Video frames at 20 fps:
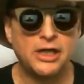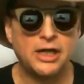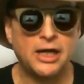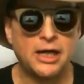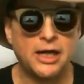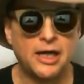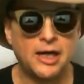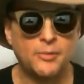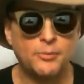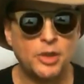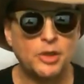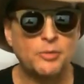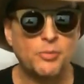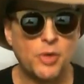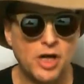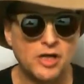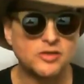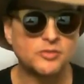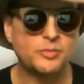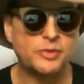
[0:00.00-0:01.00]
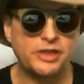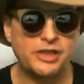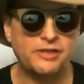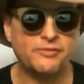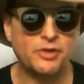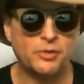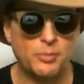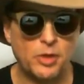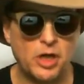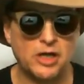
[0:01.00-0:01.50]
But possibly
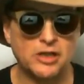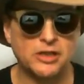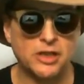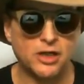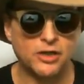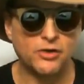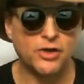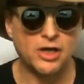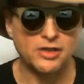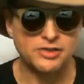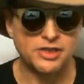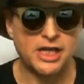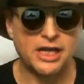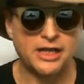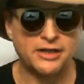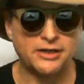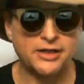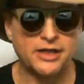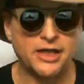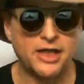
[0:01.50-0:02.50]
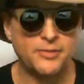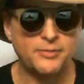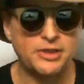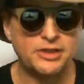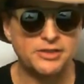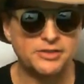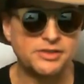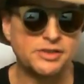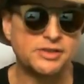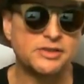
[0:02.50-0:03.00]
even across Canada. I
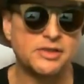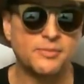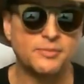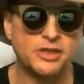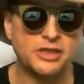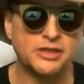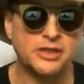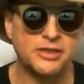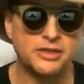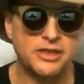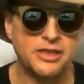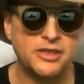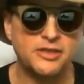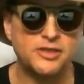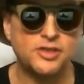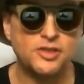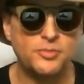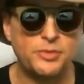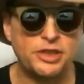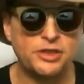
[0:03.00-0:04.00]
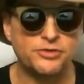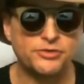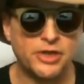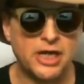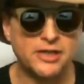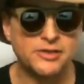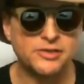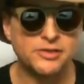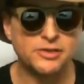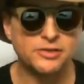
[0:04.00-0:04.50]
mean, this is something that needs to be
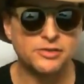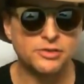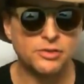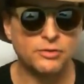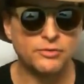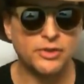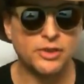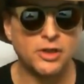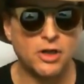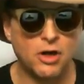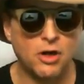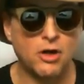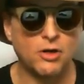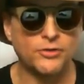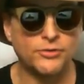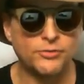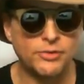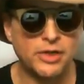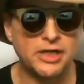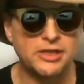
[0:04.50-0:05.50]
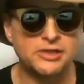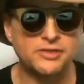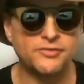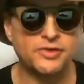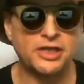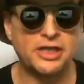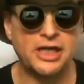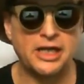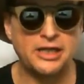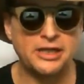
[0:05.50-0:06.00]
addressed so that all the rights of
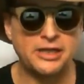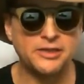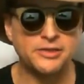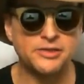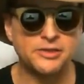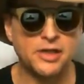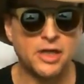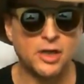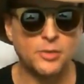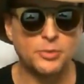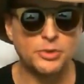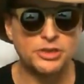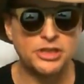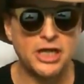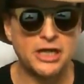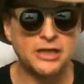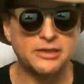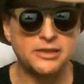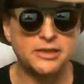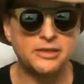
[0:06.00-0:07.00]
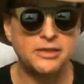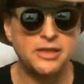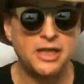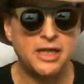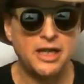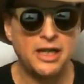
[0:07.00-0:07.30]
Canadians are protected,